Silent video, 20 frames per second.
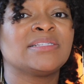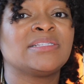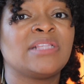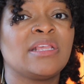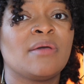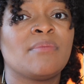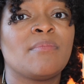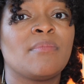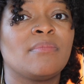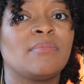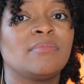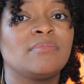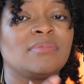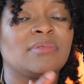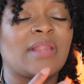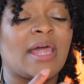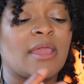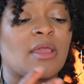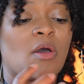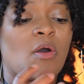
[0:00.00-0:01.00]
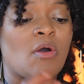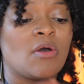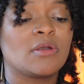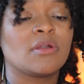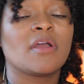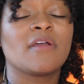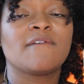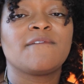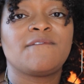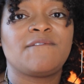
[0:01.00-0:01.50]
them like
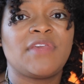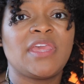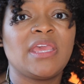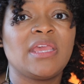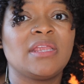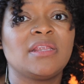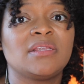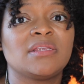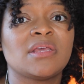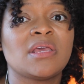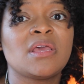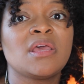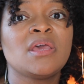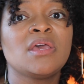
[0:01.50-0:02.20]
on her feet.